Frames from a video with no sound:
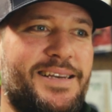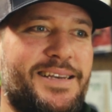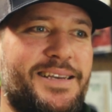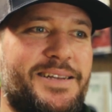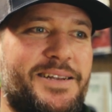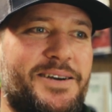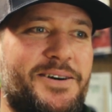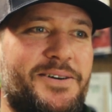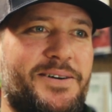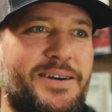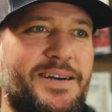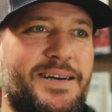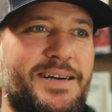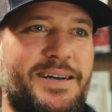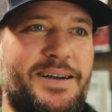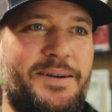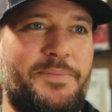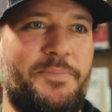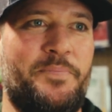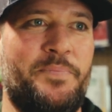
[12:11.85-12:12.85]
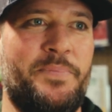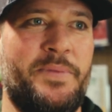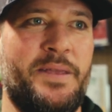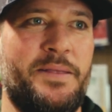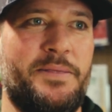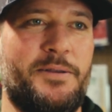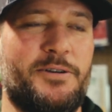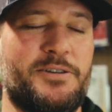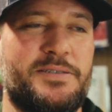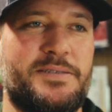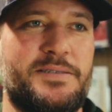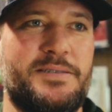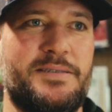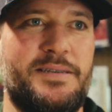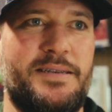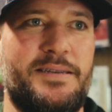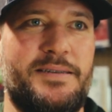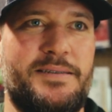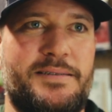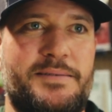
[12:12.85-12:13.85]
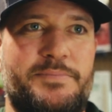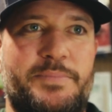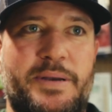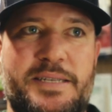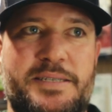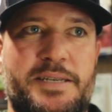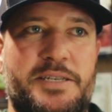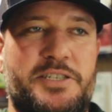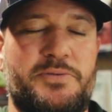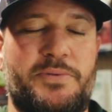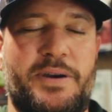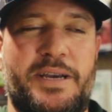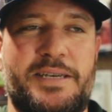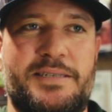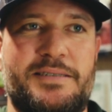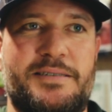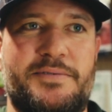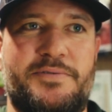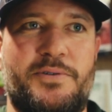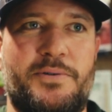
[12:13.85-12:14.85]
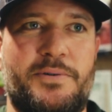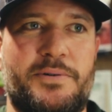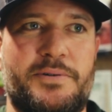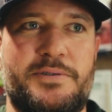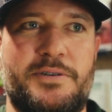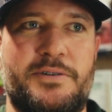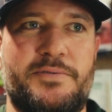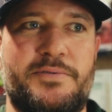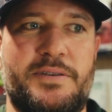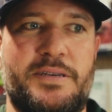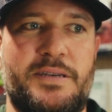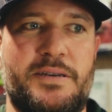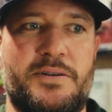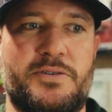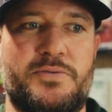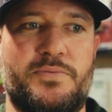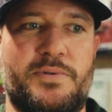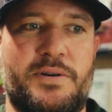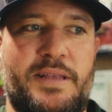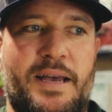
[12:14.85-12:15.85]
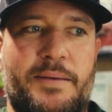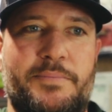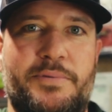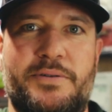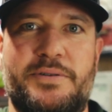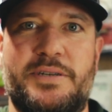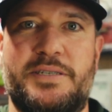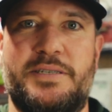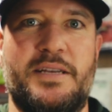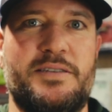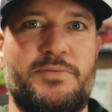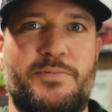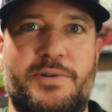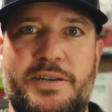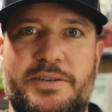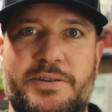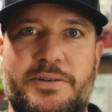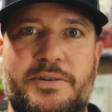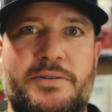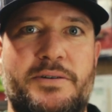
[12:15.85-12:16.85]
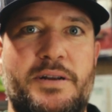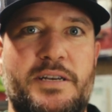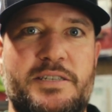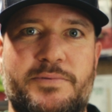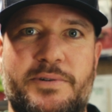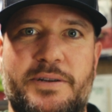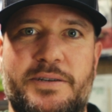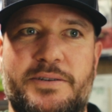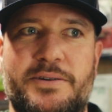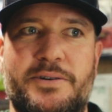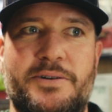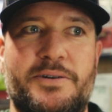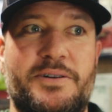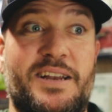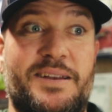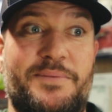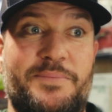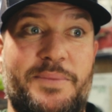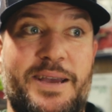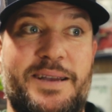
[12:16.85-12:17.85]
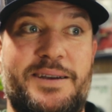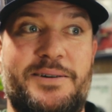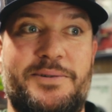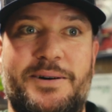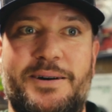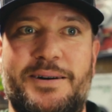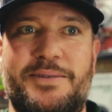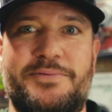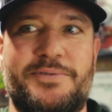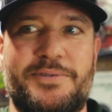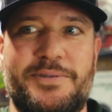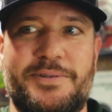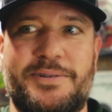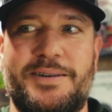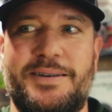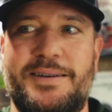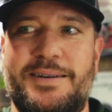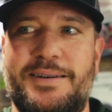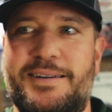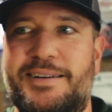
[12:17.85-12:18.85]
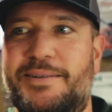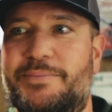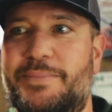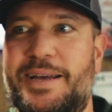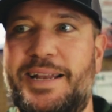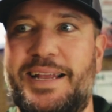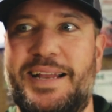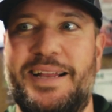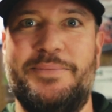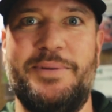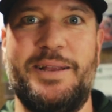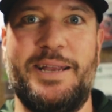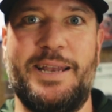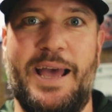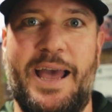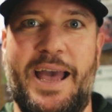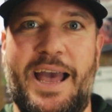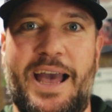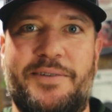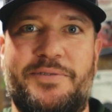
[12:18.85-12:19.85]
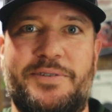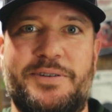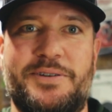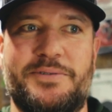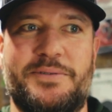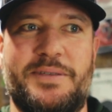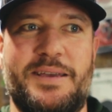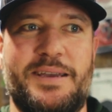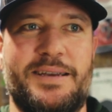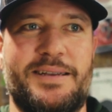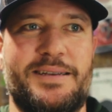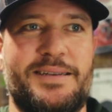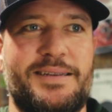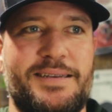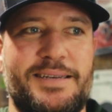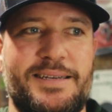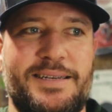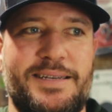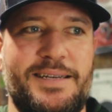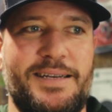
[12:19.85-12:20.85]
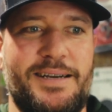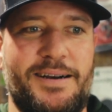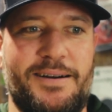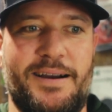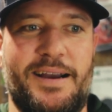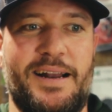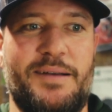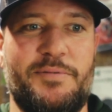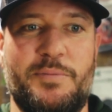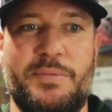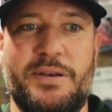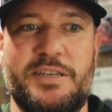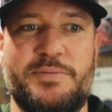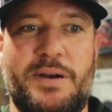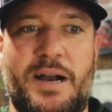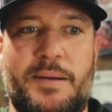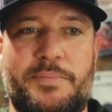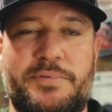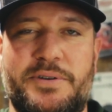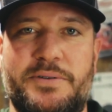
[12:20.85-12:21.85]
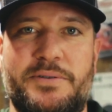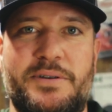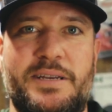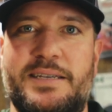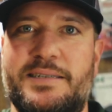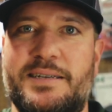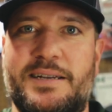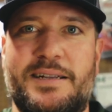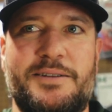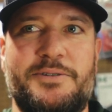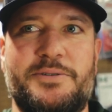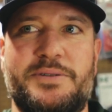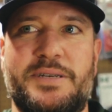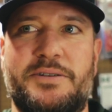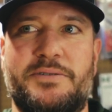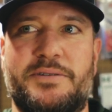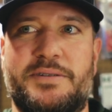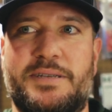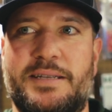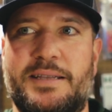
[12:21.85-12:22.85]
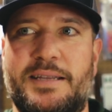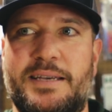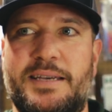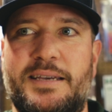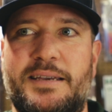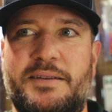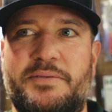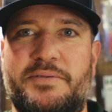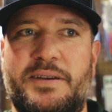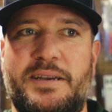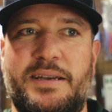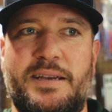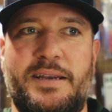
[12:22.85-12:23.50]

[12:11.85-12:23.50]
There's been situations, of course, over the years where that bird just doesn't want to turn, and it may go on for a minute and a half, and you're thinking, all right, I'm going to miss my opportunity. He's going to lose interest and leave.